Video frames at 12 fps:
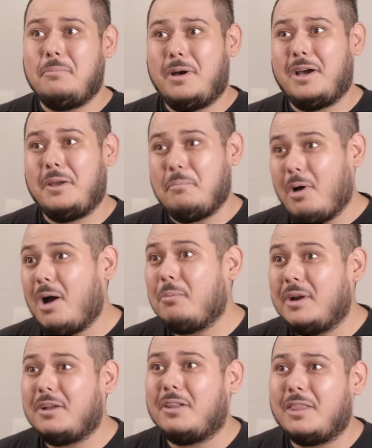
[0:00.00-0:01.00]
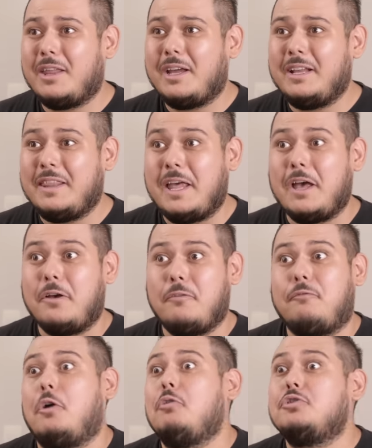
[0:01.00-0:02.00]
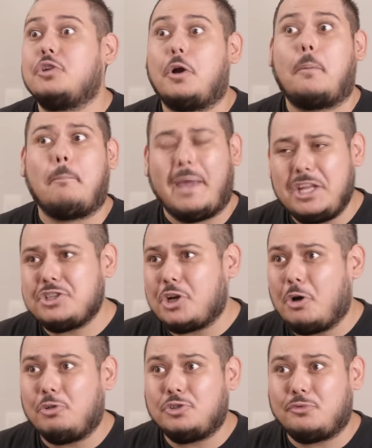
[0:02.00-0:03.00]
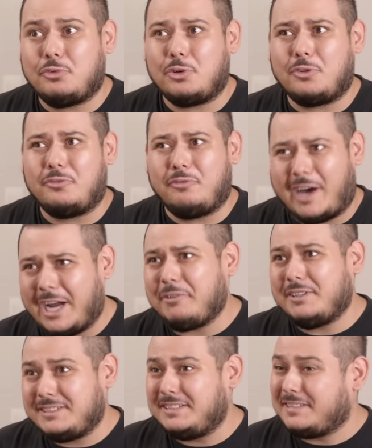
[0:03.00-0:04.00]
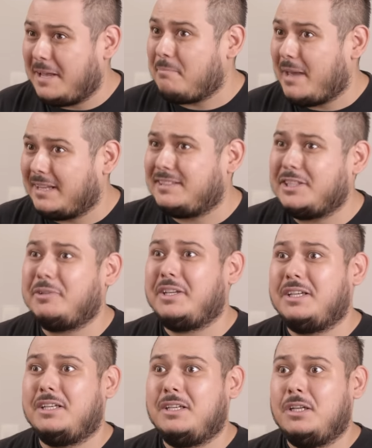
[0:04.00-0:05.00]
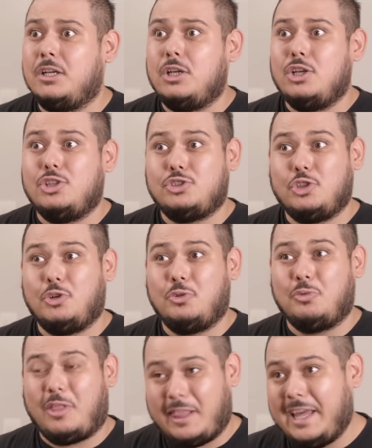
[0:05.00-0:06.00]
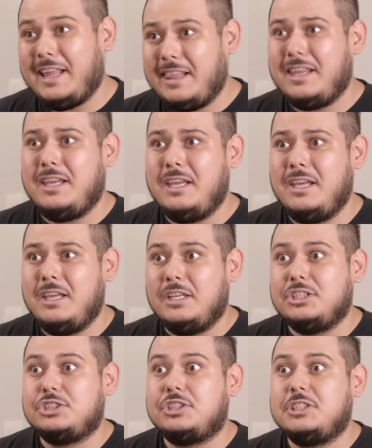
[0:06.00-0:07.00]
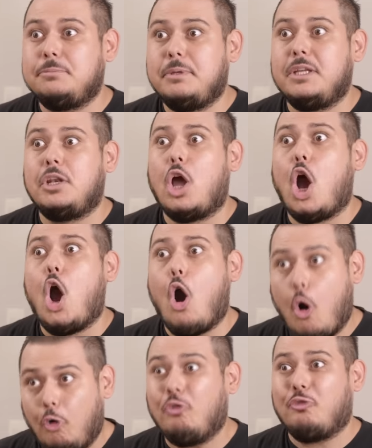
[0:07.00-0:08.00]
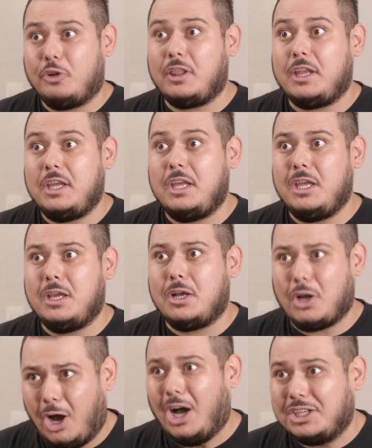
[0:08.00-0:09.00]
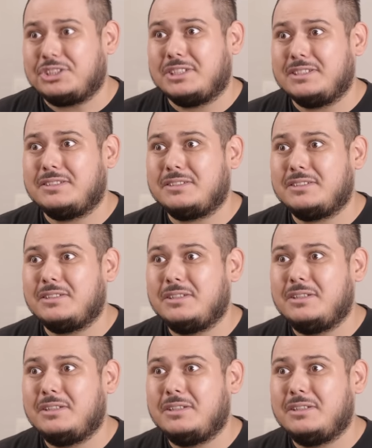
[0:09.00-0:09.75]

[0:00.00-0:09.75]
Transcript: my mom read online that phones are a major host for viruses and bacteria. So lately, she's been overly cautious.